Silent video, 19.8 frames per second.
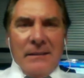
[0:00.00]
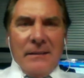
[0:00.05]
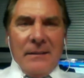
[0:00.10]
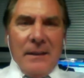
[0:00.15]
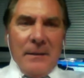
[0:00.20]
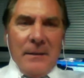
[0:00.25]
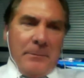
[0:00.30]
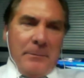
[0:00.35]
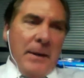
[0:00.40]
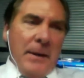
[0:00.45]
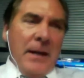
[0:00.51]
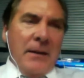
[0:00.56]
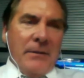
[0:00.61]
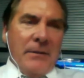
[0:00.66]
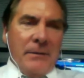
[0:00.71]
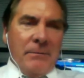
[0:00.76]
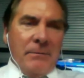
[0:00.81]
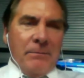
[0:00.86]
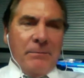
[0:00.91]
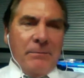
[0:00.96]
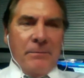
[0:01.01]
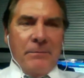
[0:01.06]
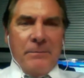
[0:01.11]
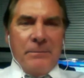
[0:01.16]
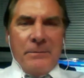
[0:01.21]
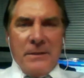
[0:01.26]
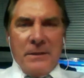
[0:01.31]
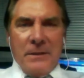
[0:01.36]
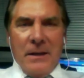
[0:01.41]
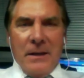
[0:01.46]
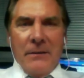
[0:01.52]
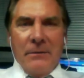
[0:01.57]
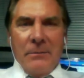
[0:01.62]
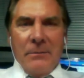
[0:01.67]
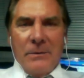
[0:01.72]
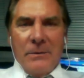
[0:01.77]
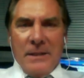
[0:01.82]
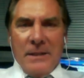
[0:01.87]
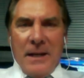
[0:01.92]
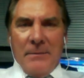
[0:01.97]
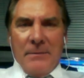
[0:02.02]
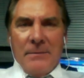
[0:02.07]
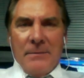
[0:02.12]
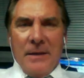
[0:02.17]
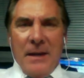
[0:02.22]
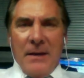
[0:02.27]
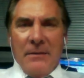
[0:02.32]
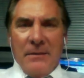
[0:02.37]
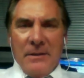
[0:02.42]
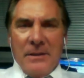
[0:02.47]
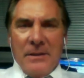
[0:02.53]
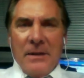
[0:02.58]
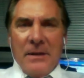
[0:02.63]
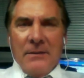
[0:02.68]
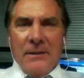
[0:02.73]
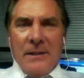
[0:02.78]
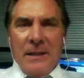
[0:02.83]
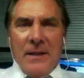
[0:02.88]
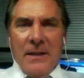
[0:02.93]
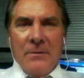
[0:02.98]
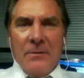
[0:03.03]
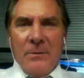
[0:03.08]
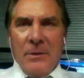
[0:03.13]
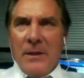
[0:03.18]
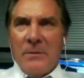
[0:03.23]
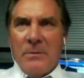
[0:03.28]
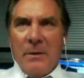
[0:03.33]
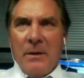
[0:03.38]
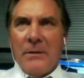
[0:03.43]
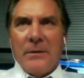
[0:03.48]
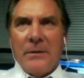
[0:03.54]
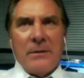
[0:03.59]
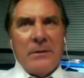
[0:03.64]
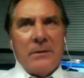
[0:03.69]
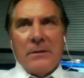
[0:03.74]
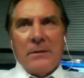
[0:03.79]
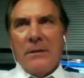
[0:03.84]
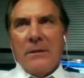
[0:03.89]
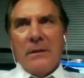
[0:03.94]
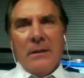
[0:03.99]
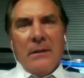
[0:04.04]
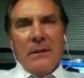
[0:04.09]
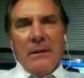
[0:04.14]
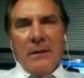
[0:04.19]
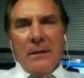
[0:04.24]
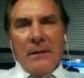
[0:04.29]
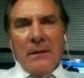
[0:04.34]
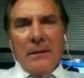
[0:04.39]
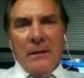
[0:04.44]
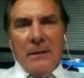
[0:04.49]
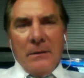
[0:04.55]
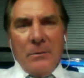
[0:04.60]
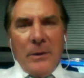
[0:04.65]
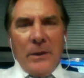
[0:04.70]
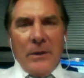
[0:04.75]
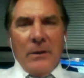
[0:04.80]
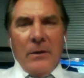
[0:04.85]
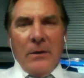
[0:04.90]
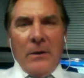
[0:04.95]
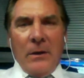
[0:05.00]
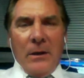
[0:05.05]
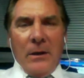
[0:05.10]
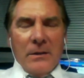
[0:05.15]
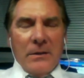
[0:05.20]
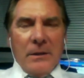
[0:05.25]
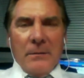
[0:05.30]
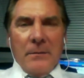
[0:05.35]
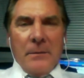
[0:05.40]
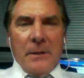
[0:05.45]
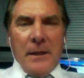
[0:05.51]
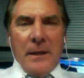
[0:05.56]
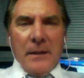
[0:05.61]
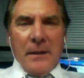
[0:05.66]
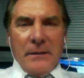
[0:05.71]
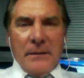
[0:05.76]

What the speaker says: You get paid every 17 weeks, whether it's win or loss. Doesn't matter.